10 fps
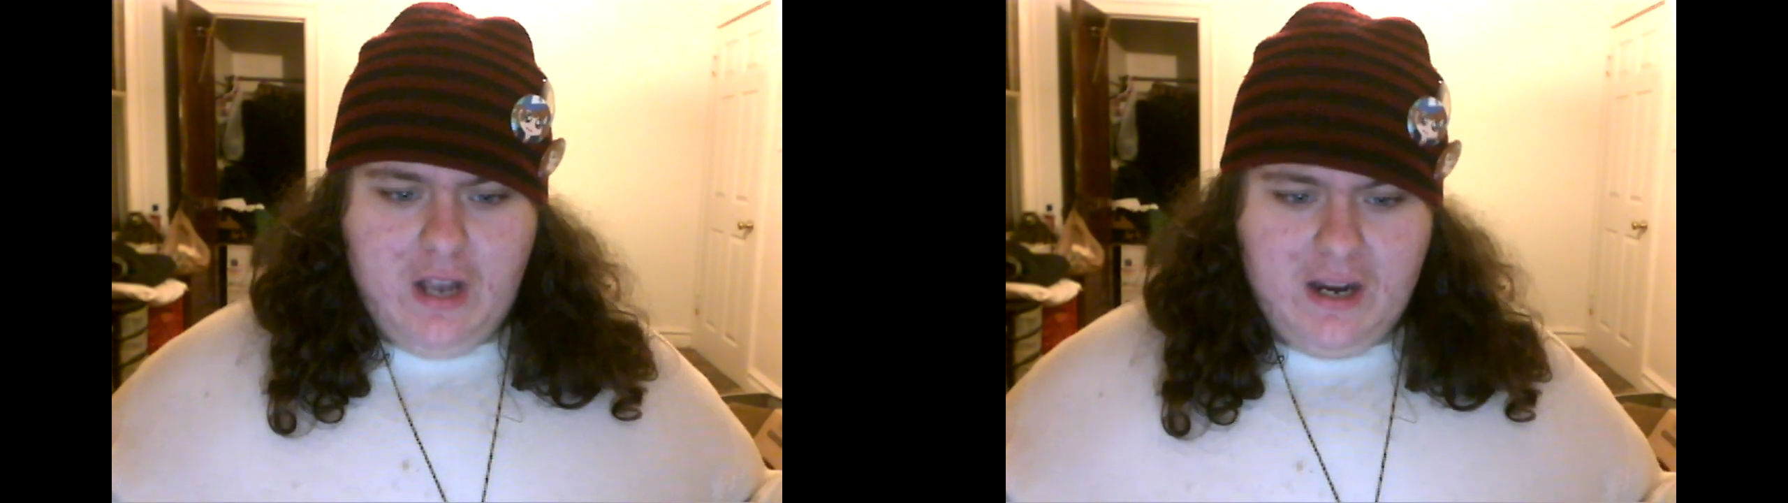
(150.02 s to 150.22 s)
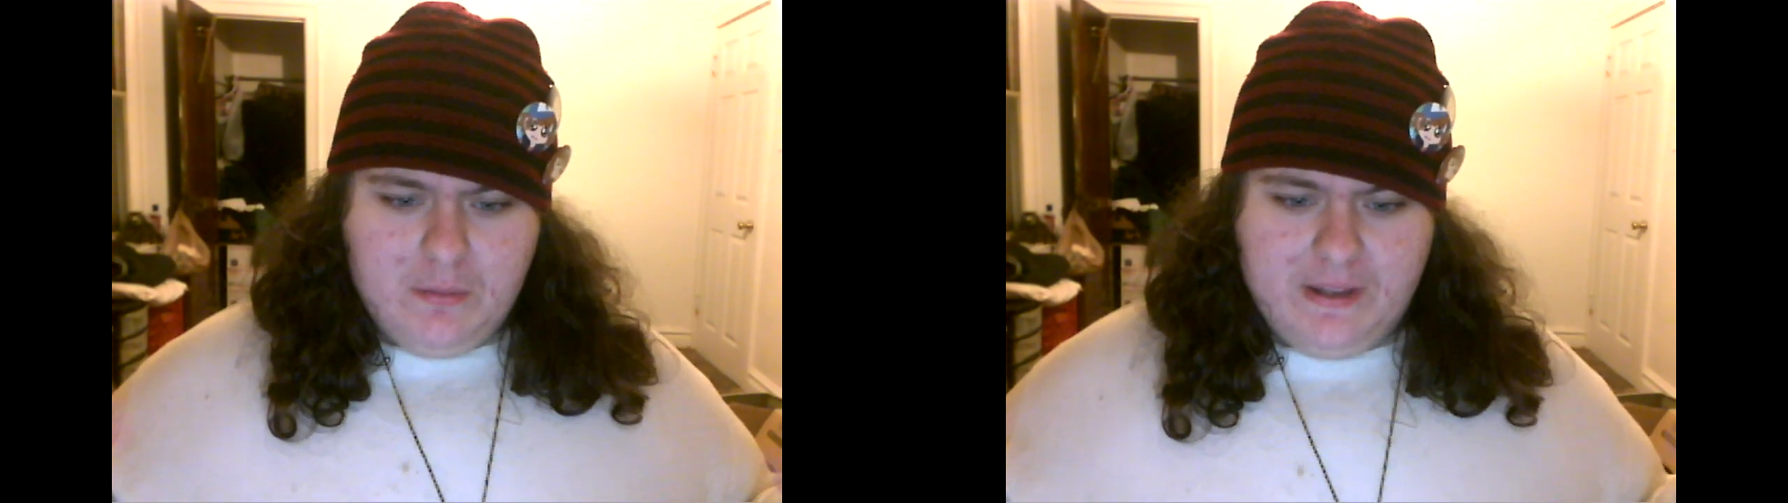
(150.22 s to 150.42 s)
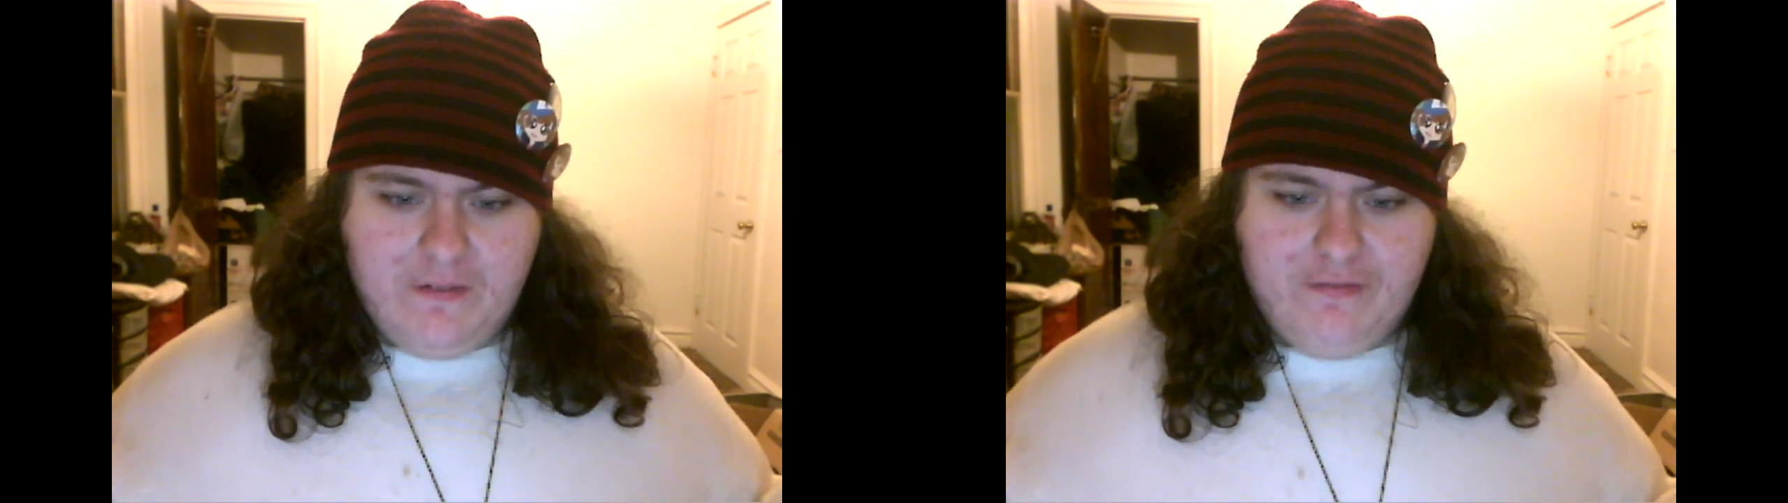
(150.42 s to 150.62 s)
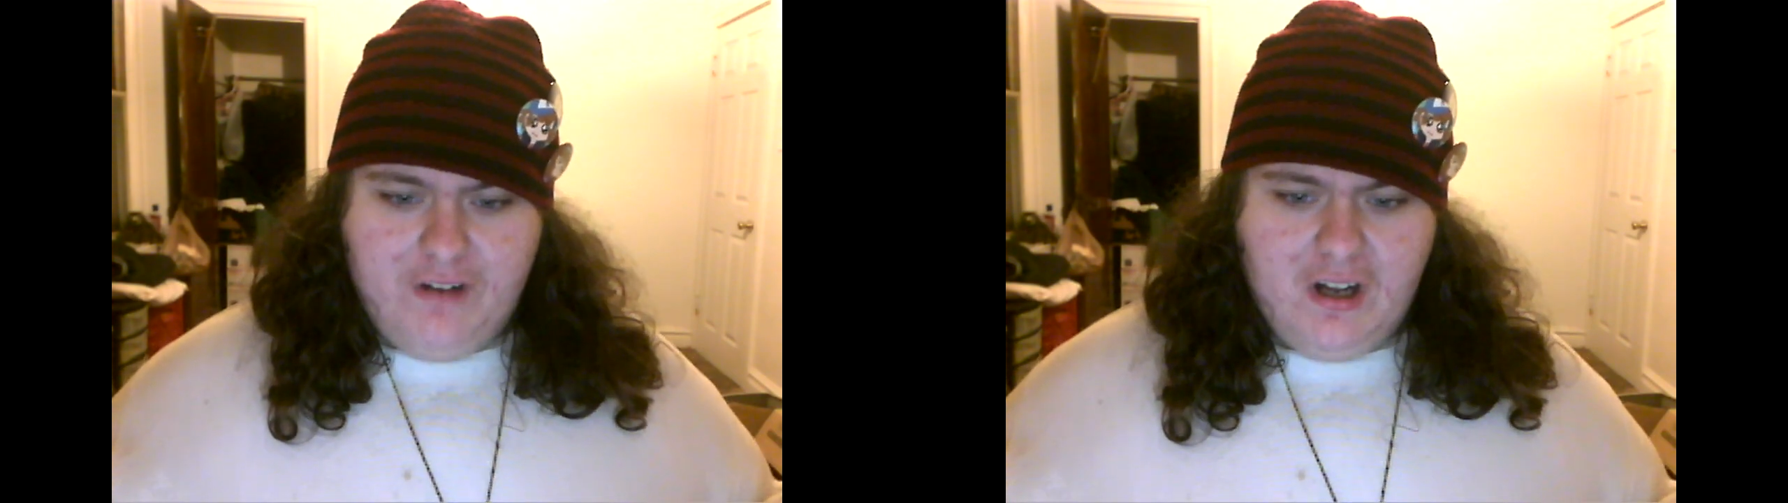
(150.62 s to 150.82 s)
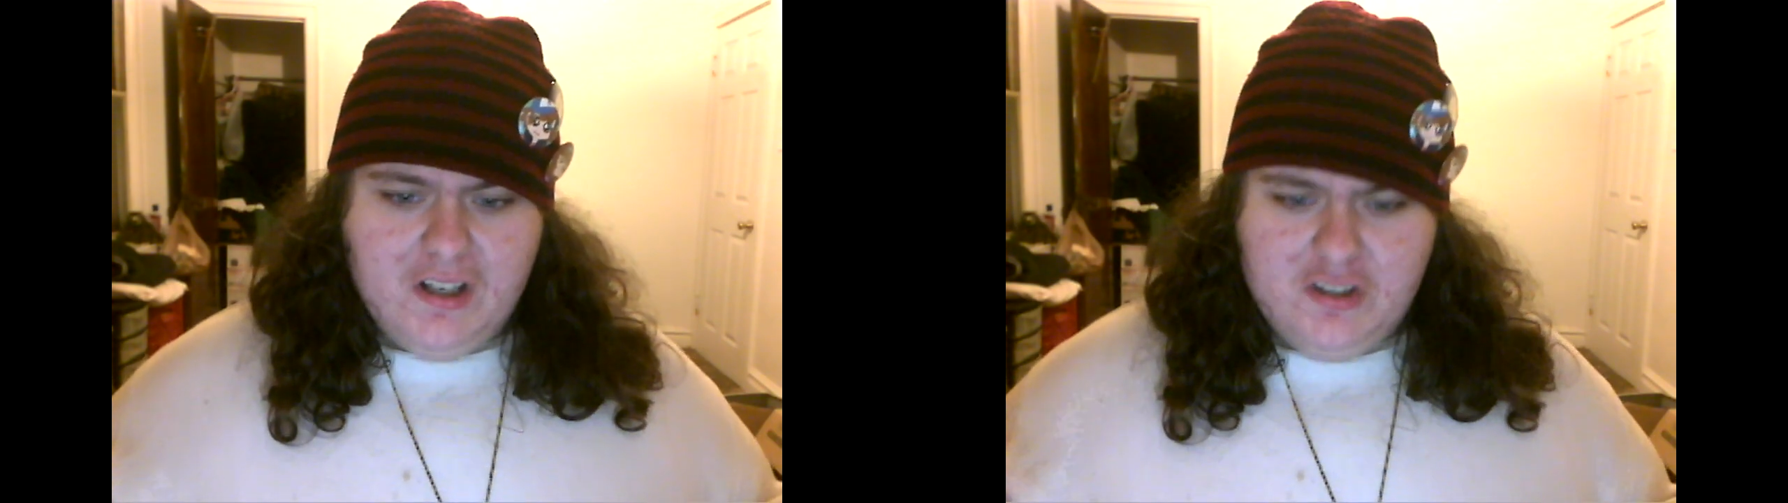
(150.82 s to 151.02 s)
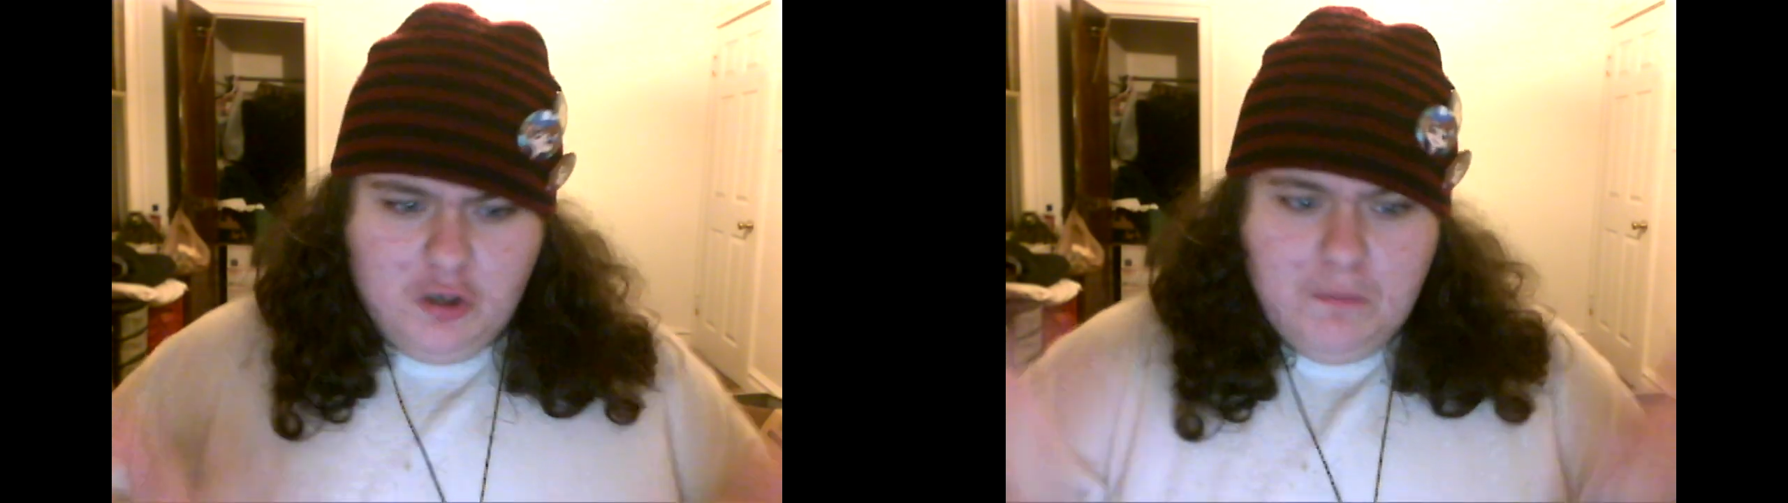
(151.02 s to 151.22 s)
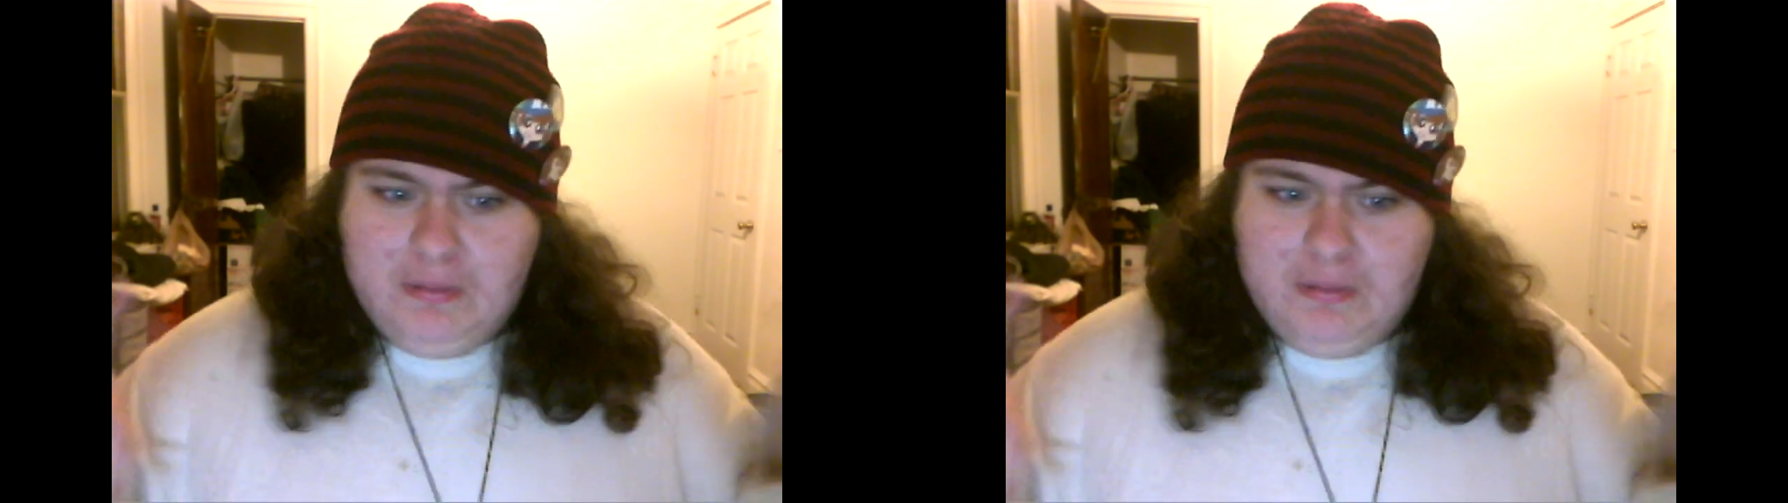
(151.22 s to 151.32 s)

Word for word: I don't give a fuck. Don't